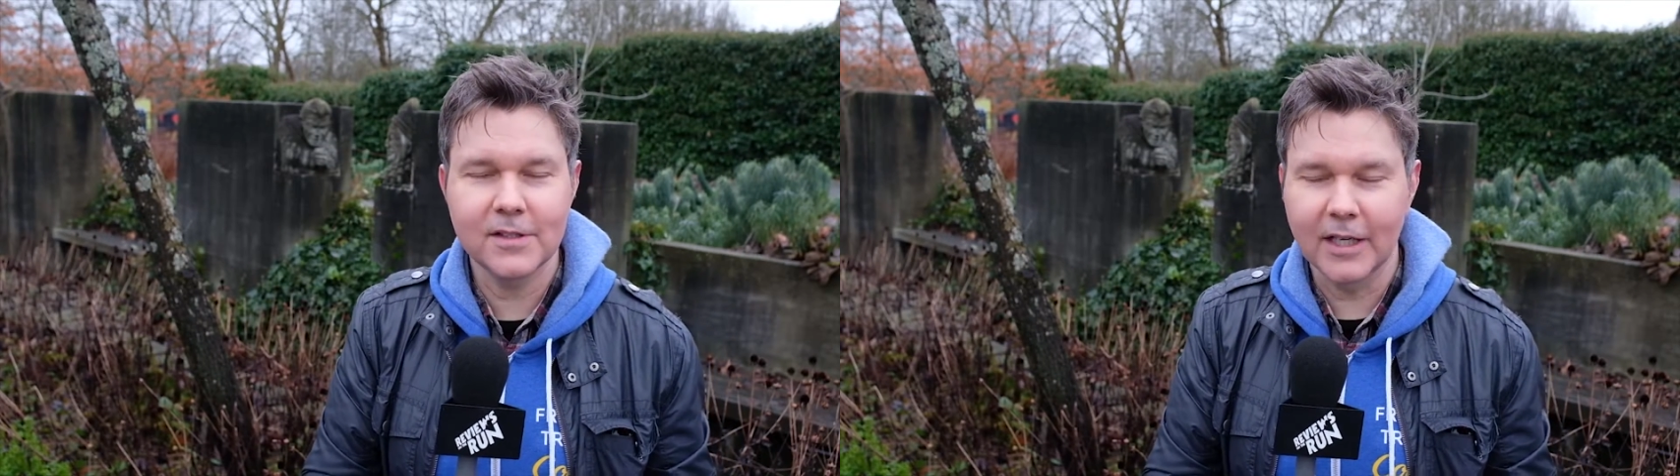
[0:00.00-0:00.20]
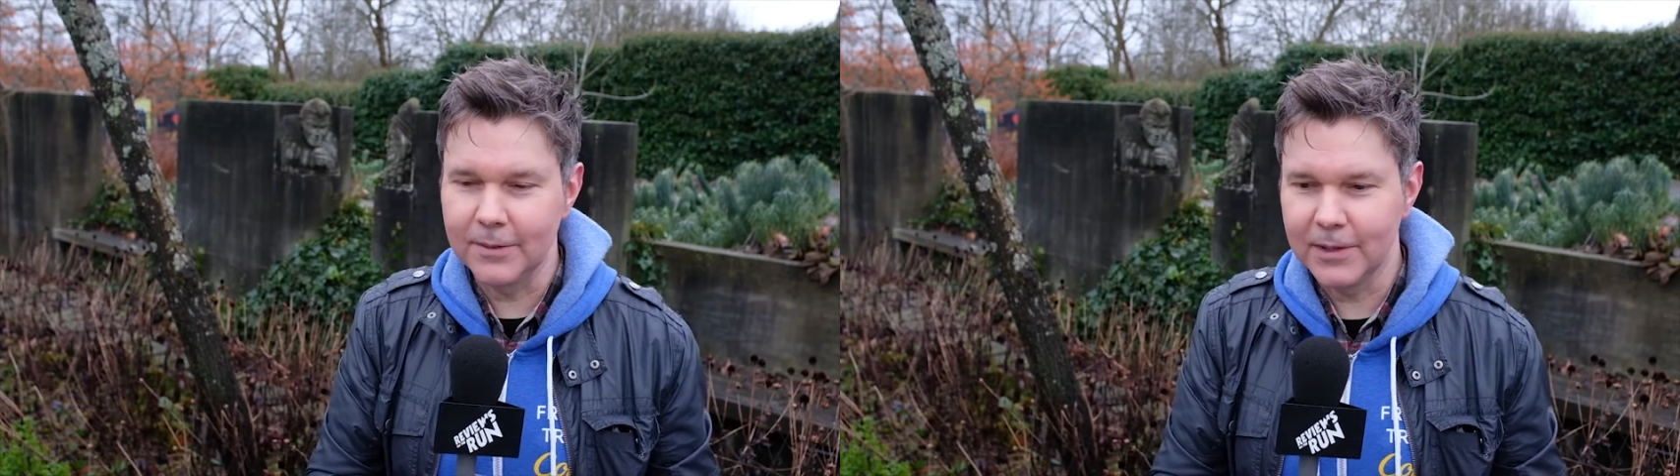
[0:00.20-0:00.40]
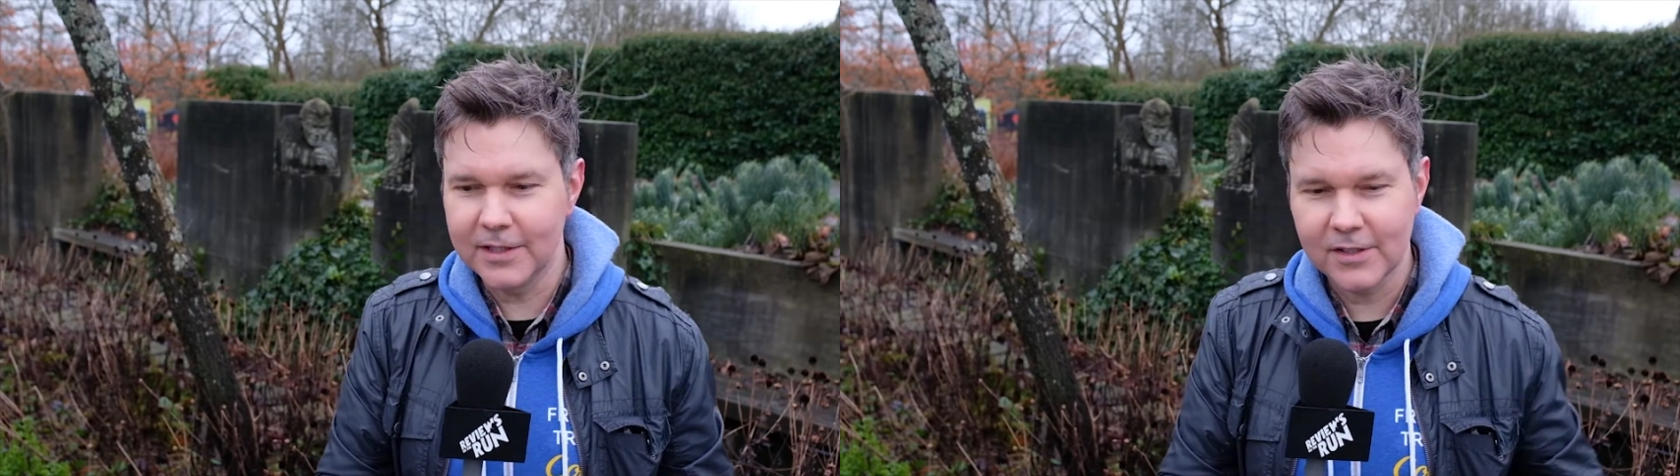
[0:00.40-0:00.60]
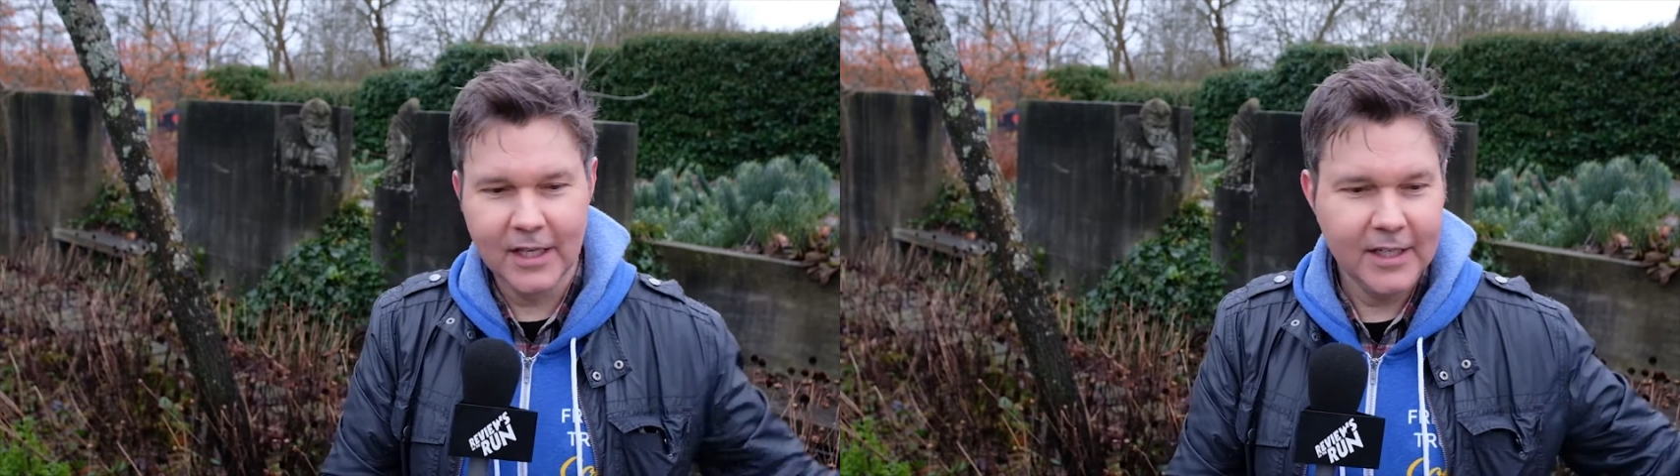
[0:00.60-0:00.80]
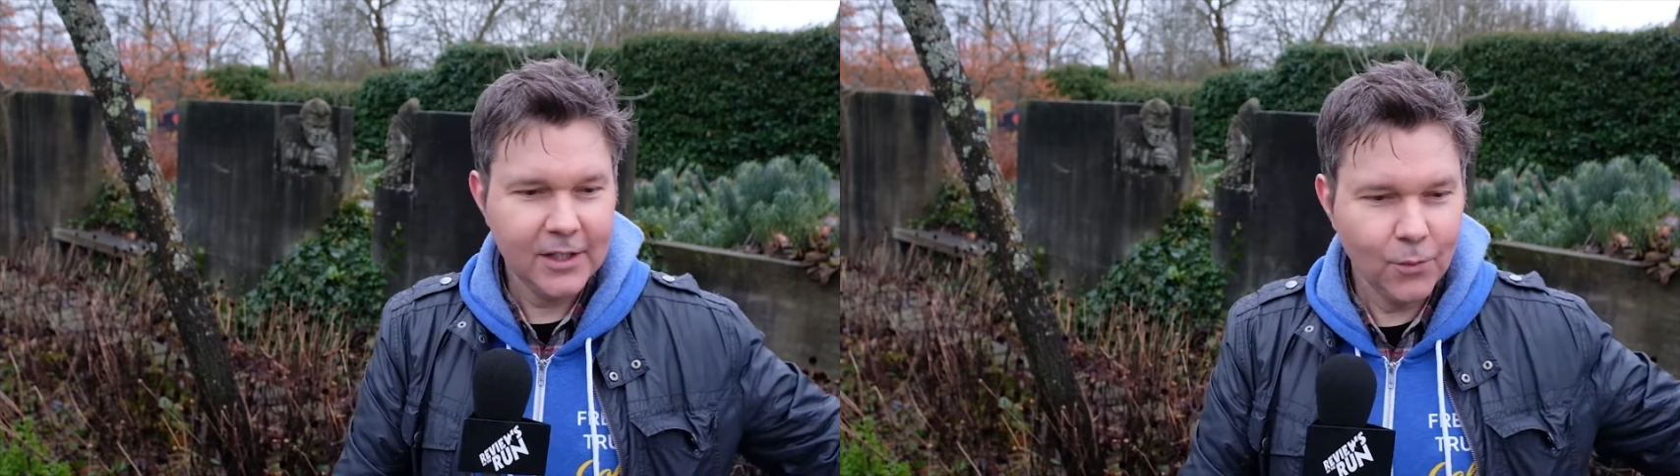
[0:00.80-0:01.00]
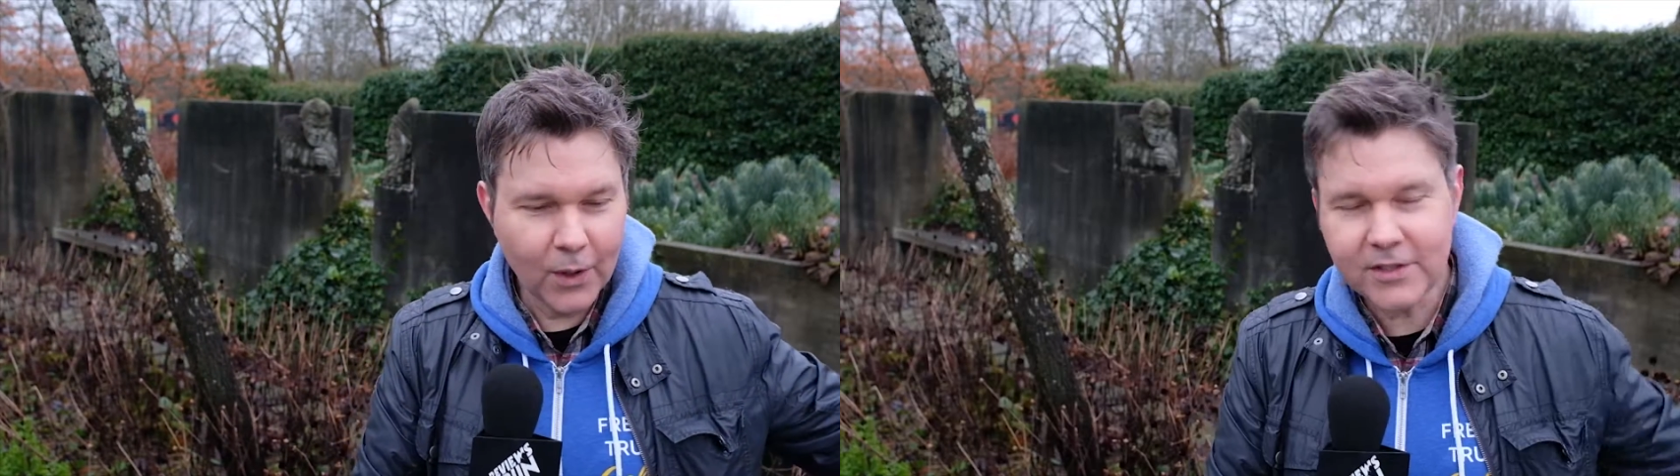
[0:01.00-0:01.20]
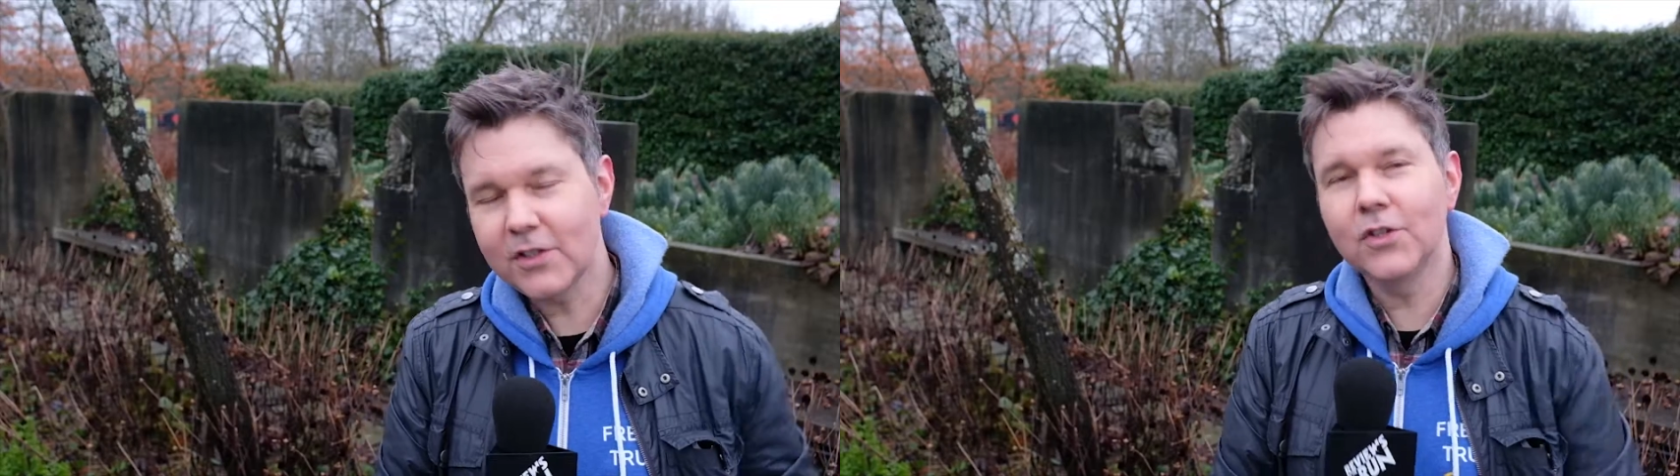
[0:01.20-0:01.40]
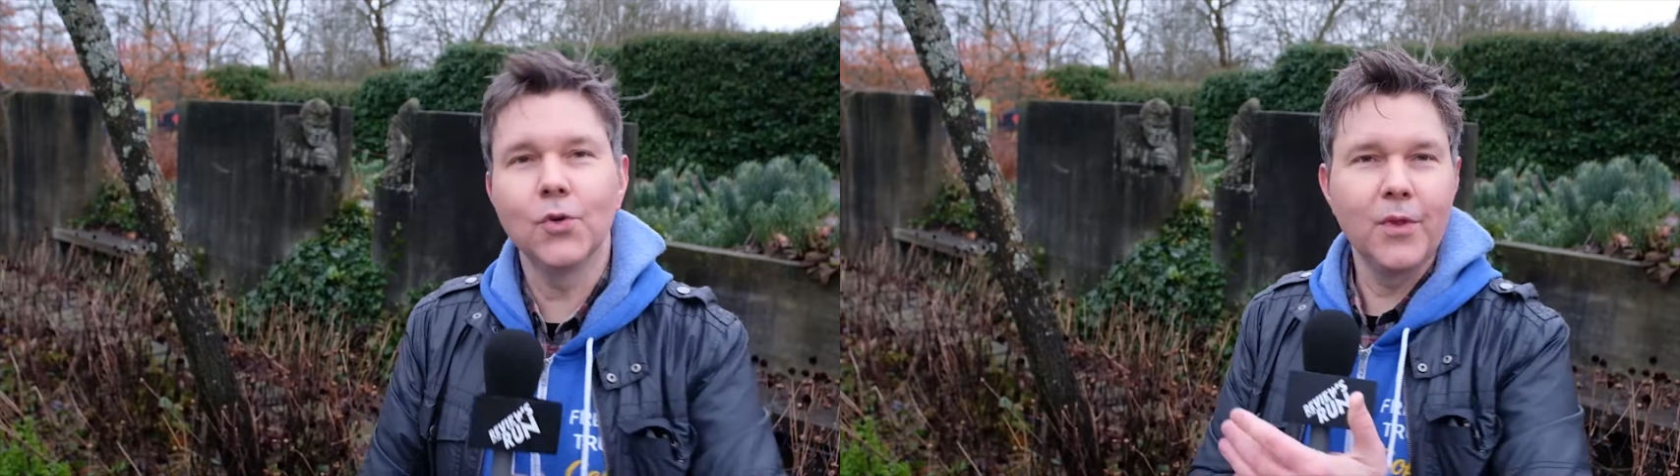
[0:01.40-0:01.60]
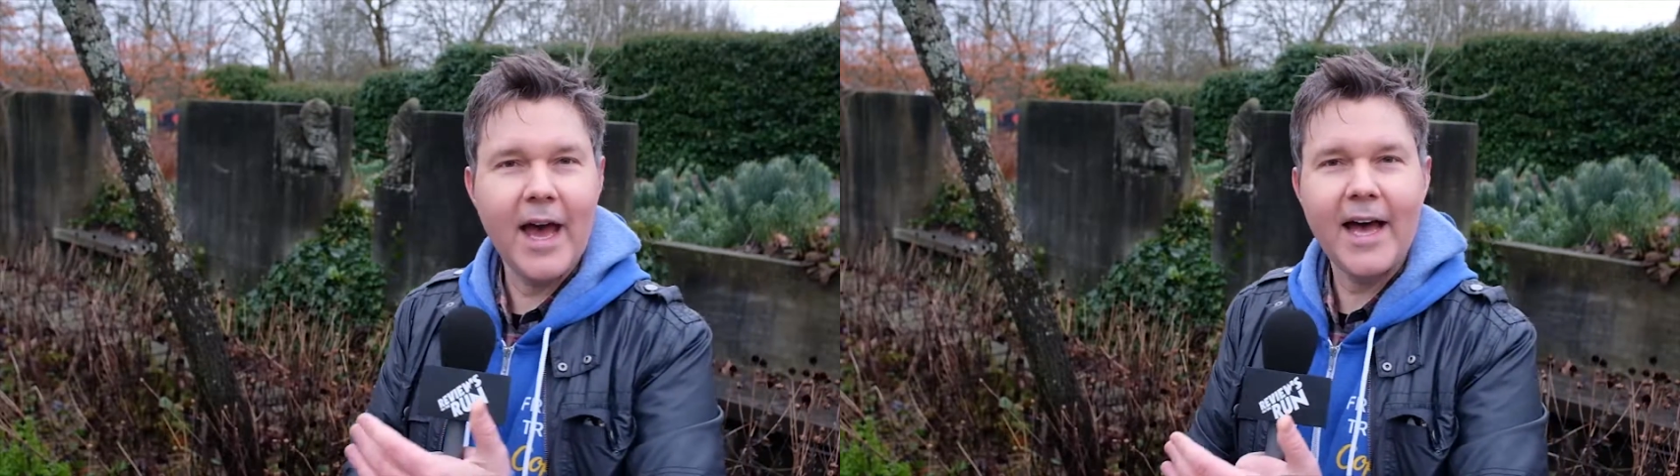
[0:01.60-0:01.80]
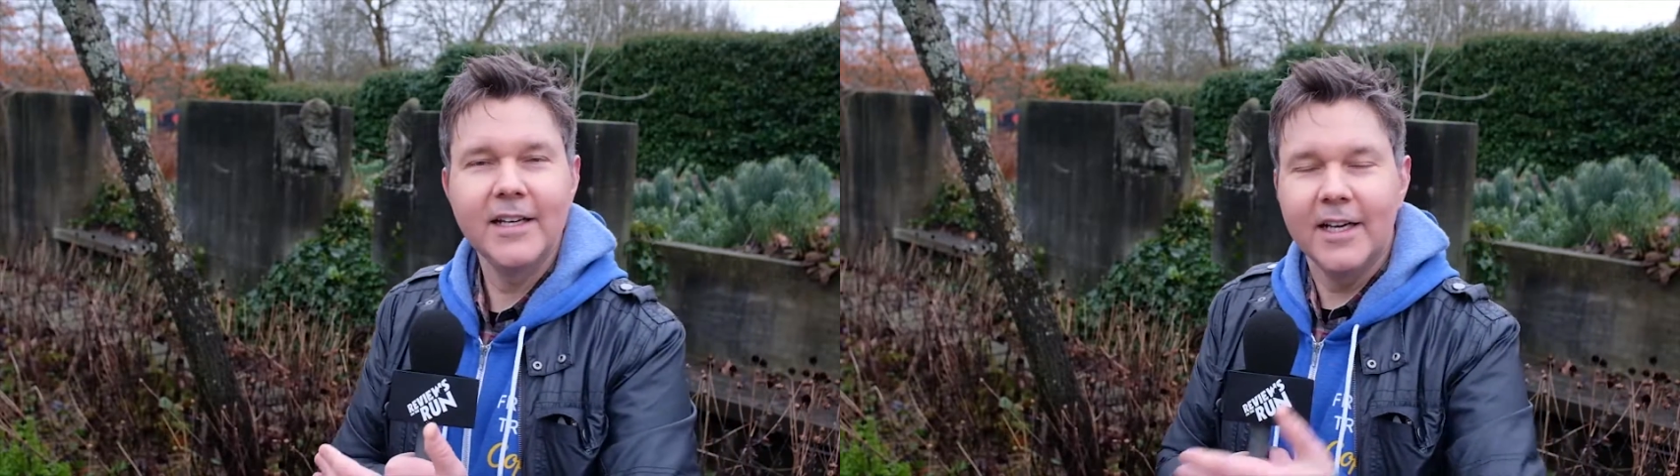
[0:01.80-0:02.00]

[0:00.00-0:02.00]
enemies. Once you do that,